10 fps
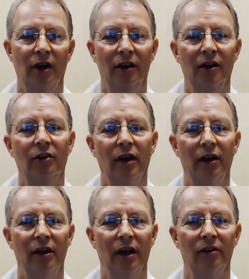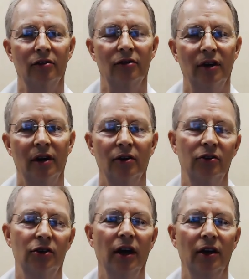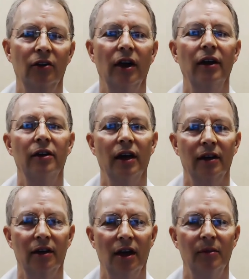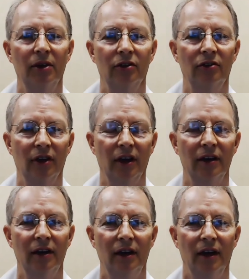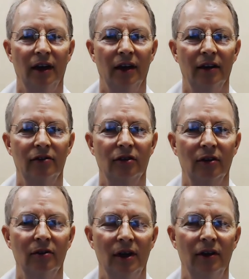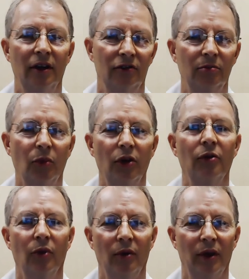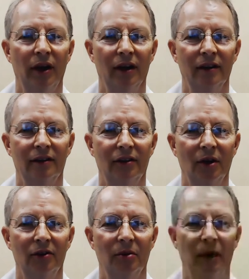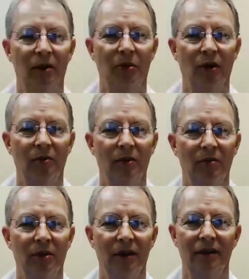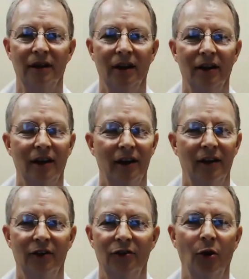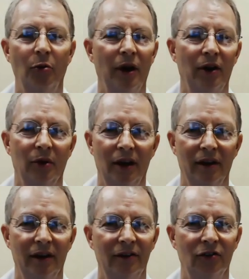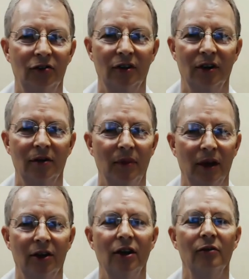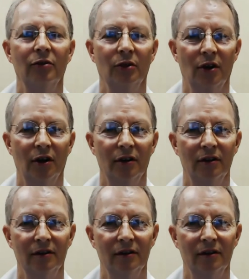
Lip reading: and Krider Dentistry, or trokandkrider.com, I should say. And so there's more than one way to make an appointment, but there's no better way than just to make a telephone call.